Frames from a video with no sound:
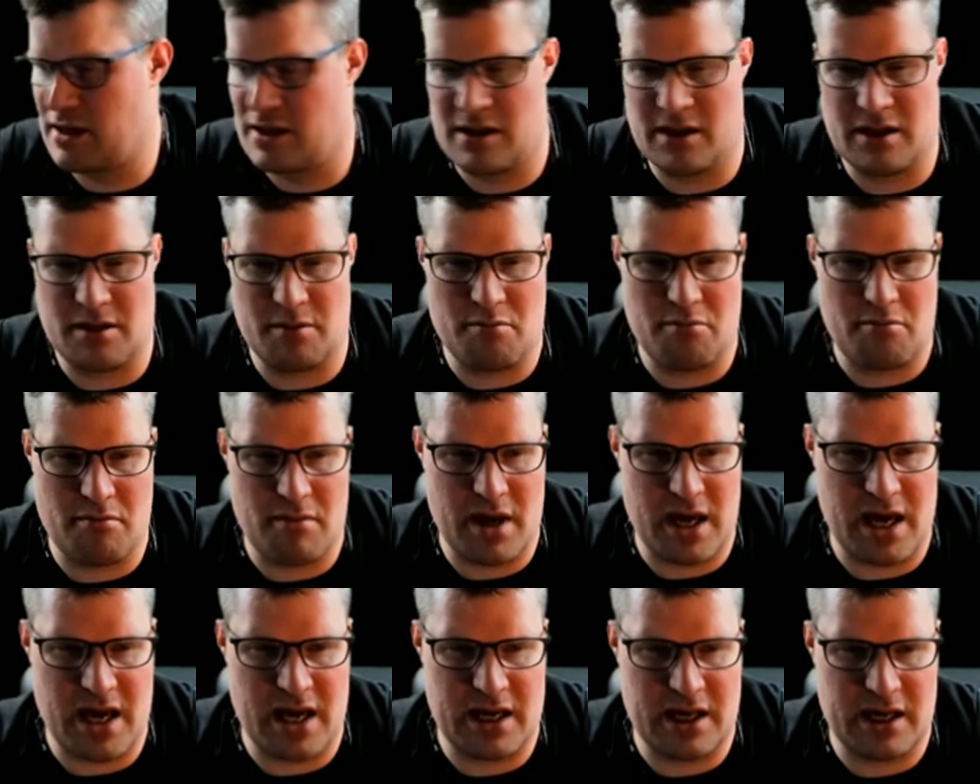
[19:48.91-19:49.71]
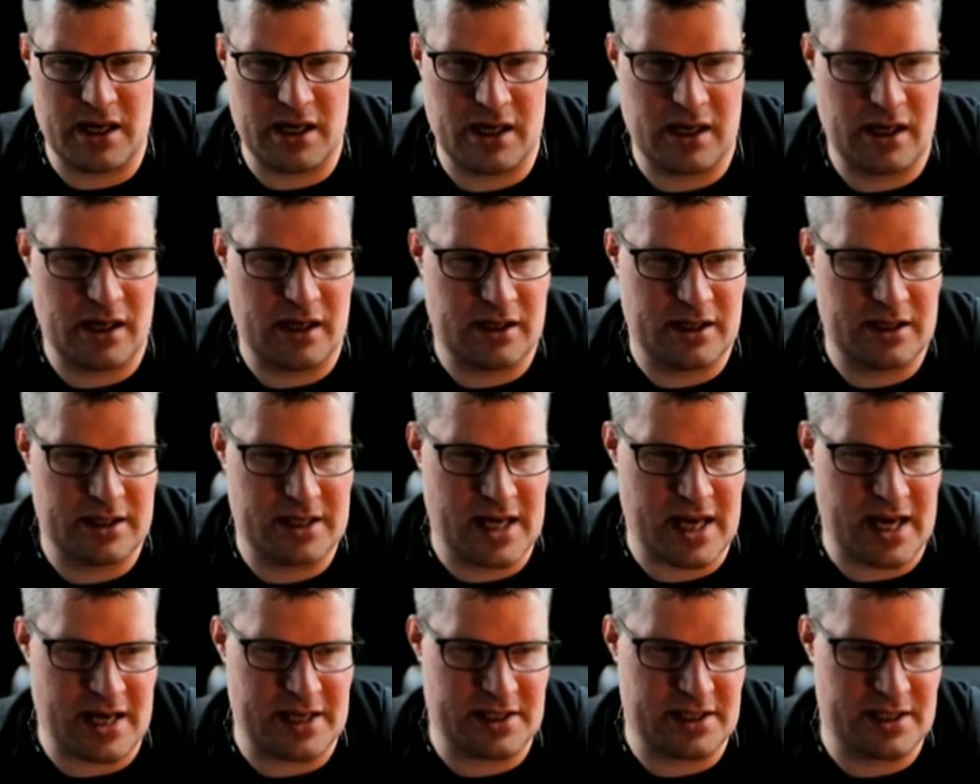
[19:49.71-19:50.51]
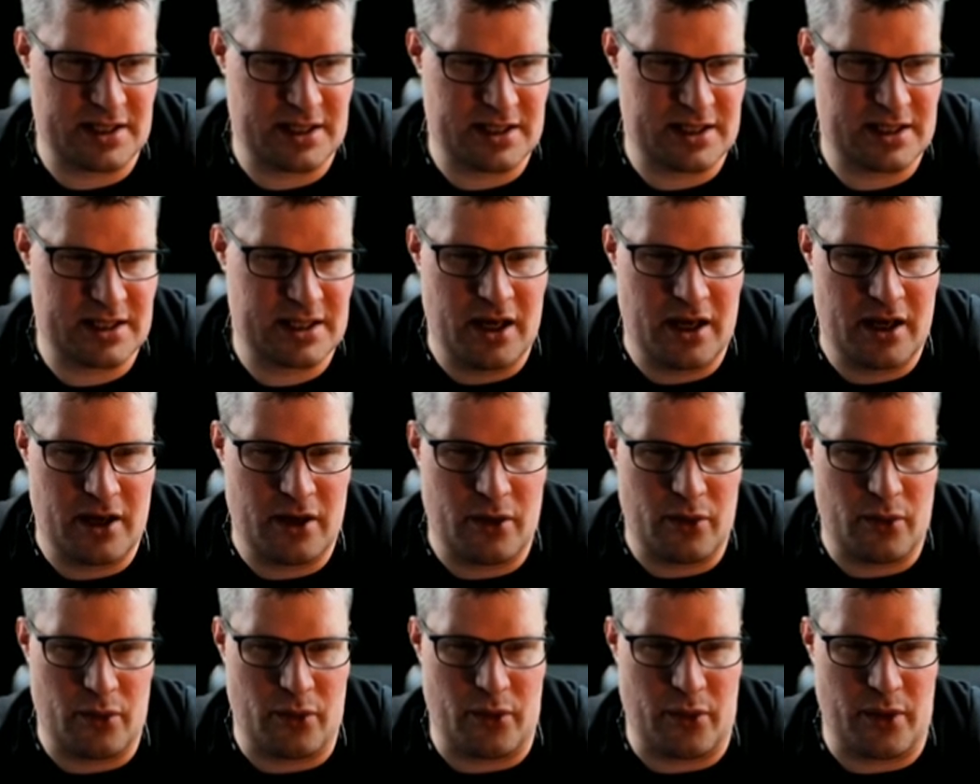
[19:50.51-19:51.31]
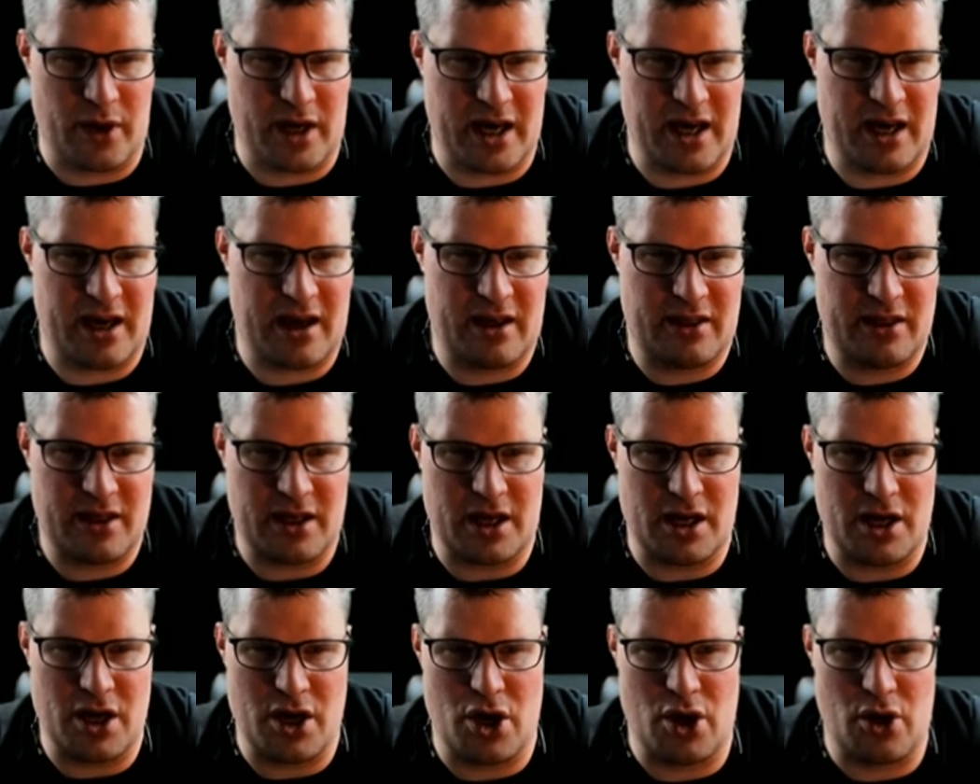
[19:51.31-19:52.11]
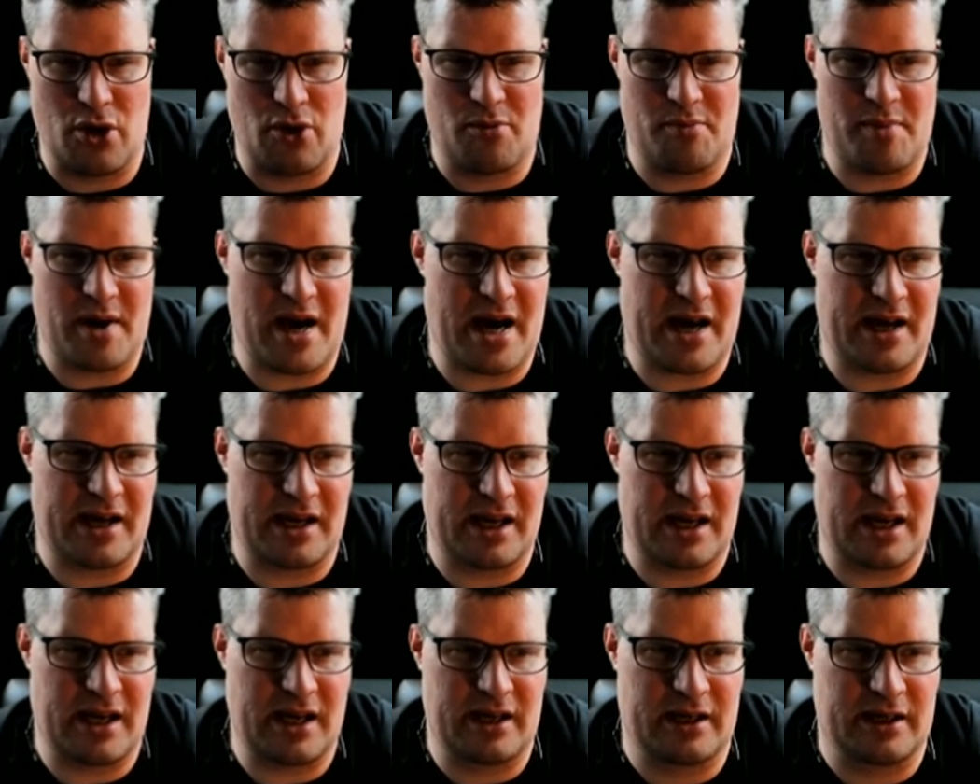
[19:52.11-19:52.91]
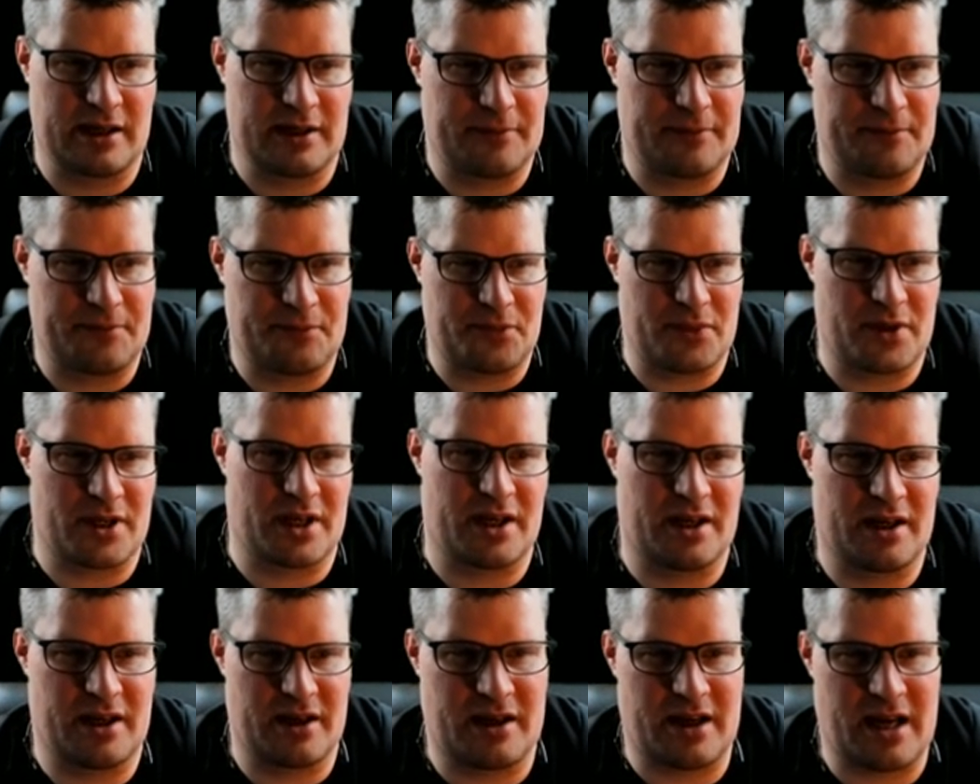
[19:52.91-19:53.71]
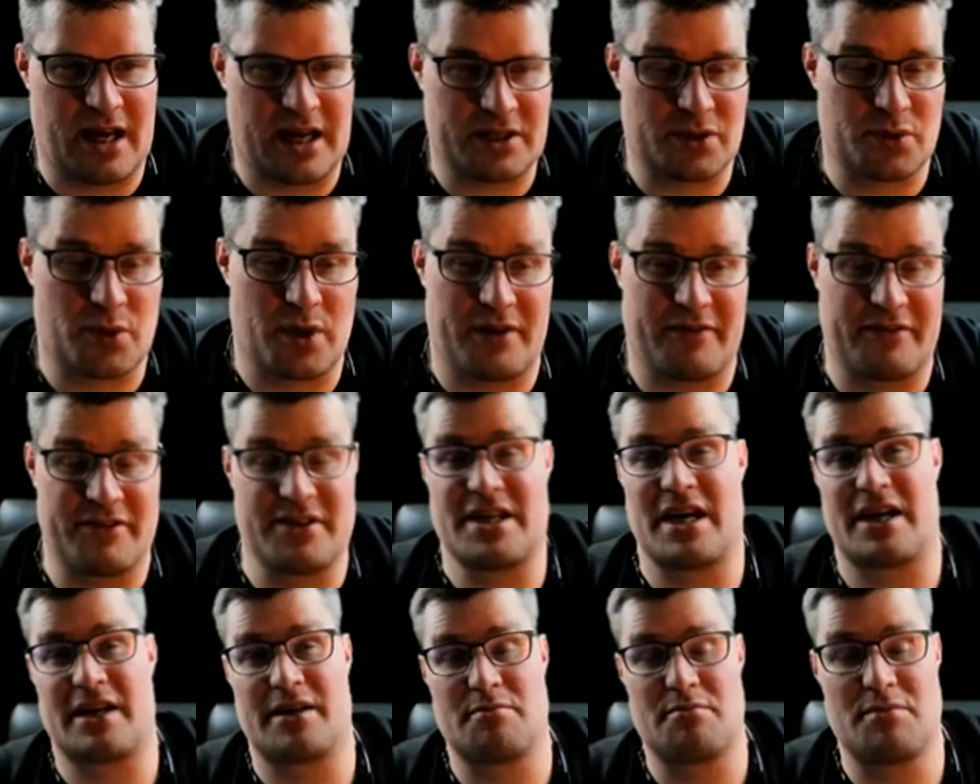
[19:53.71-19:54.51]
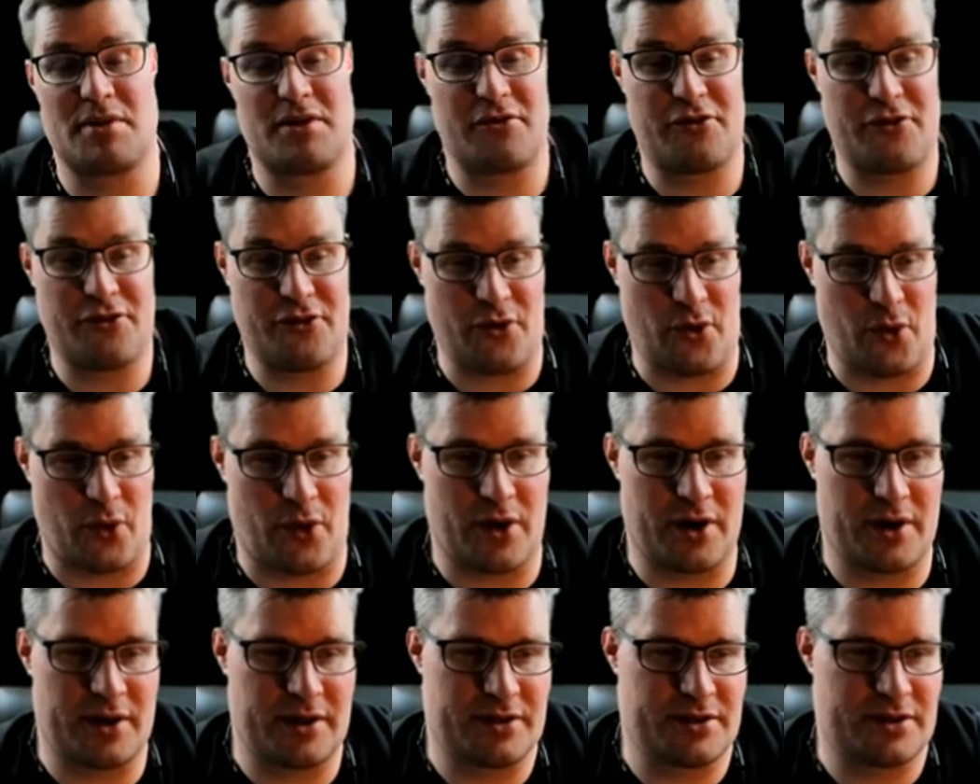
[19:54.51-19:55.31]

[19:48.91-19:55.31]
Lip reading: the make test with nobody, as we have done before.